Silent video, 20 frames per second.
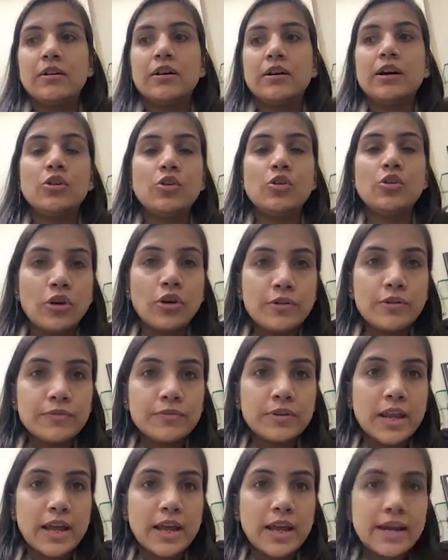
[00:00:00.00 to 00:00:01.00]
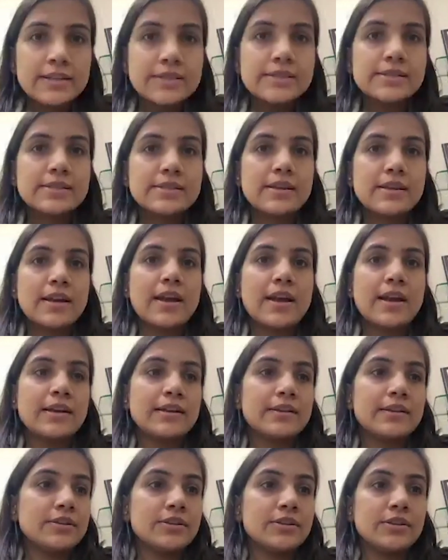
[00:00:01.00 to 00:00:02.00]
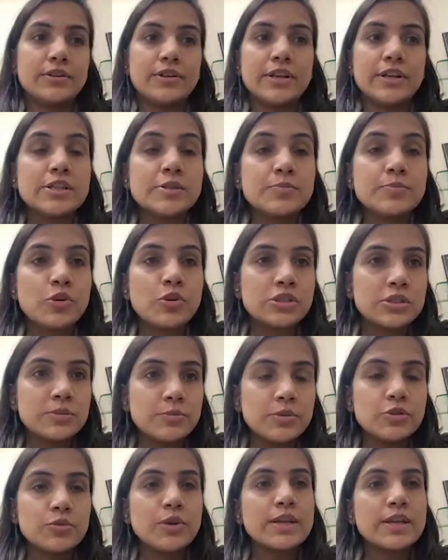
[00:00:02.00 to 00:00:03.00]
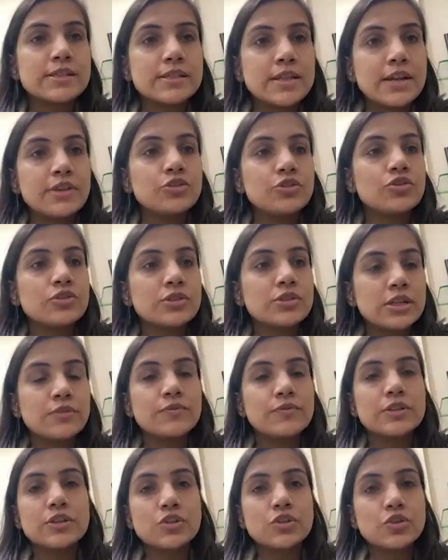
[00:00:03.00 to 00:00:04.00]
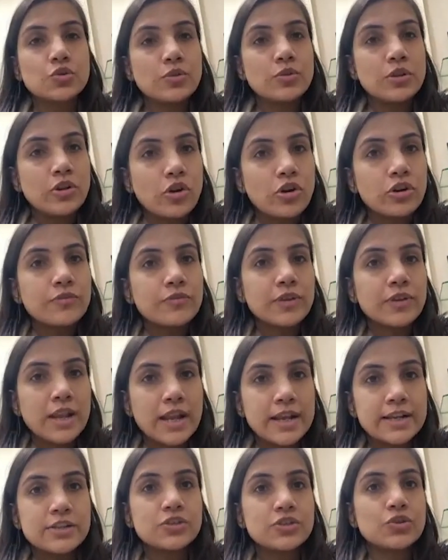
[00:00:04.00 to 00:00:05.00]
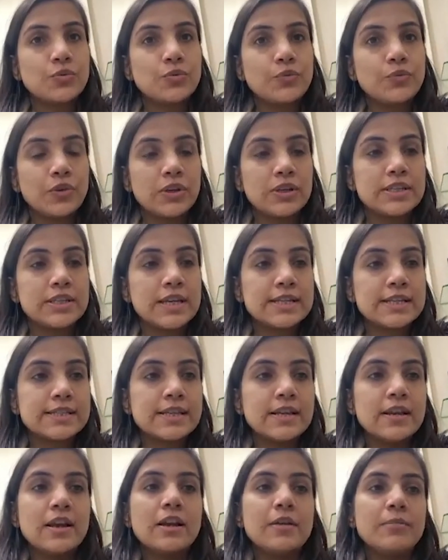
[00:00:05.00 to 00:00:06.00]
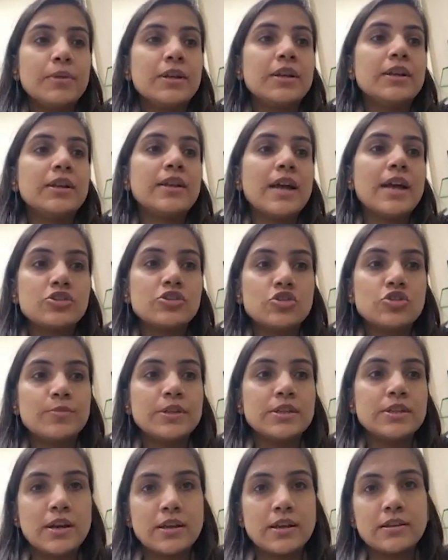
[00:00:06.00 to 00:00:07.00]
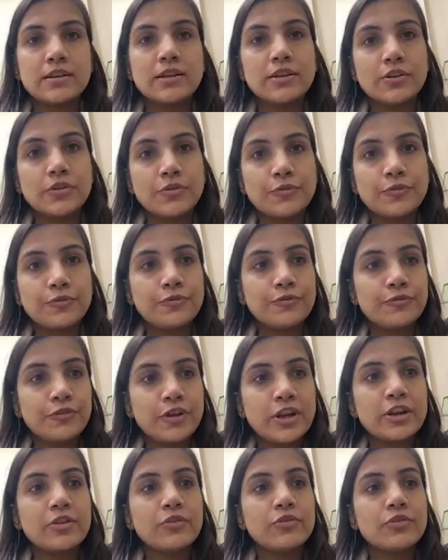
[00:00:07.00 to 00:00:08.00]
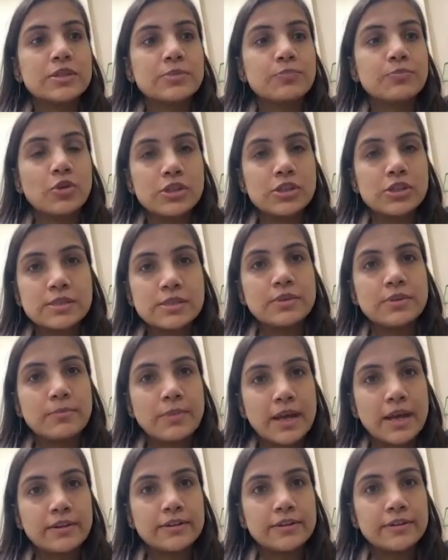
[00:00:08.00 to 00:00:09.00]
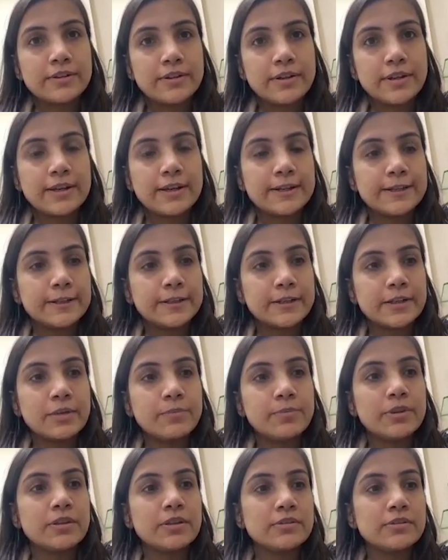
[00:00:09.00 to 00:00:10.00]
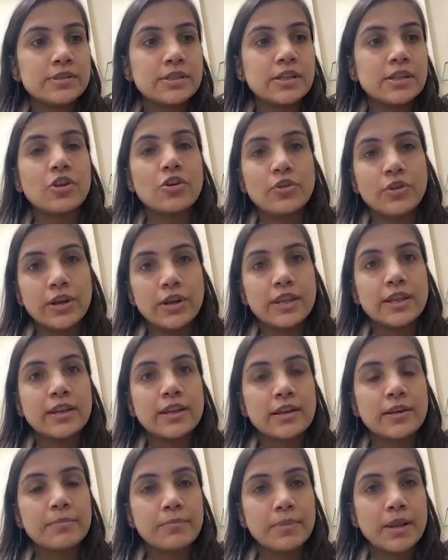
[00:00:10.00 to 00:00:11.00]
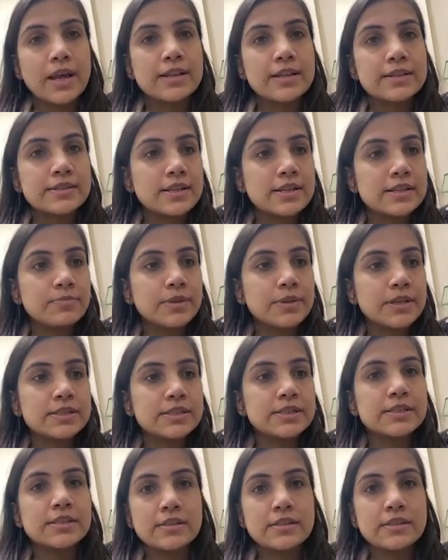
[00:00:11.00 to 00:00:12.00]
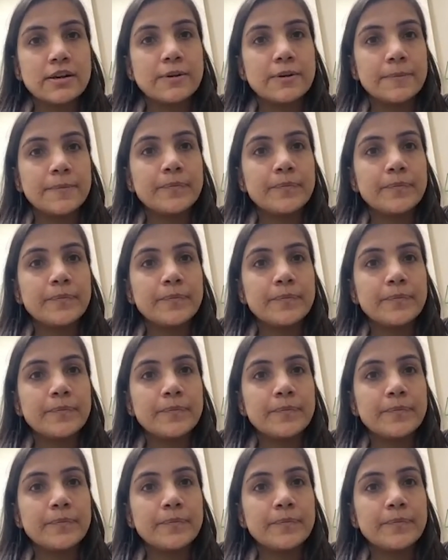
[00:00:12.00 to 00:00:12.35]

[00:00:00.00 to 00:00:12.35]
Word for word: a lot of clients, and uh, it is possible to extend your services to a lot of clients through fintechs, but it has to be done in a very responsible manner, uh, keeping security and compliance aspects. Uh,